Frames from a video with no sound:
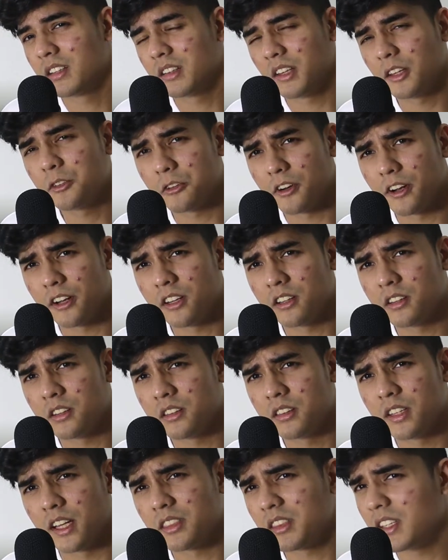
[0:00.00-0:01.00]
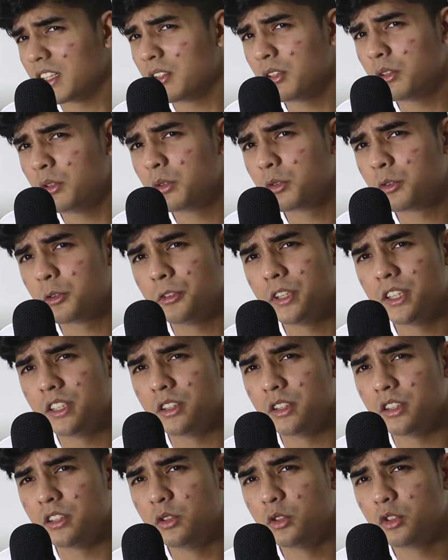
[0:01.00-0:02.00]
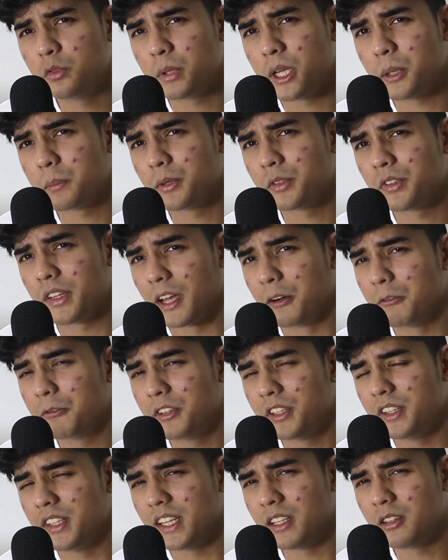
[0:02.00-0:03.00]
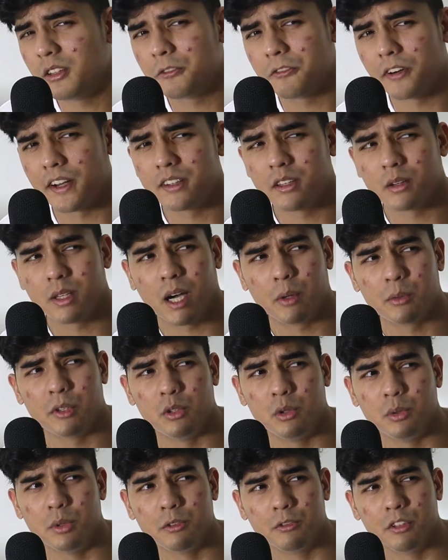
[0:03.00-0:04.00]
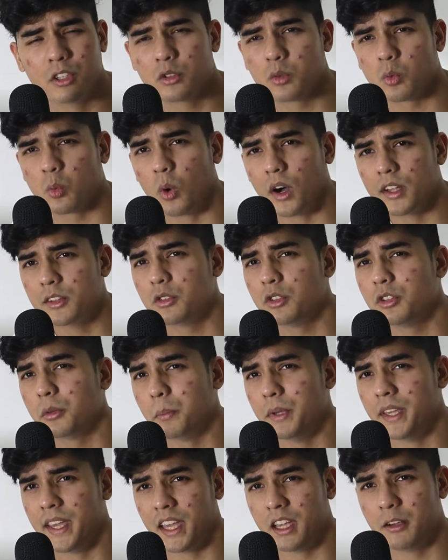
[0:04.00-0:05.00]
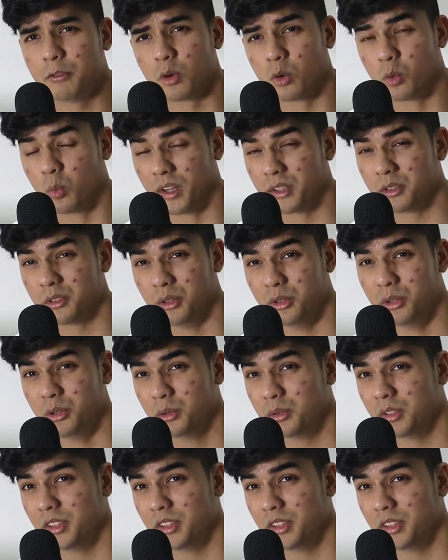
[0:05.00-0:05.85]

That's right, that thing you used to read in newspapers every day to find out how the universe wants you to behave or what to do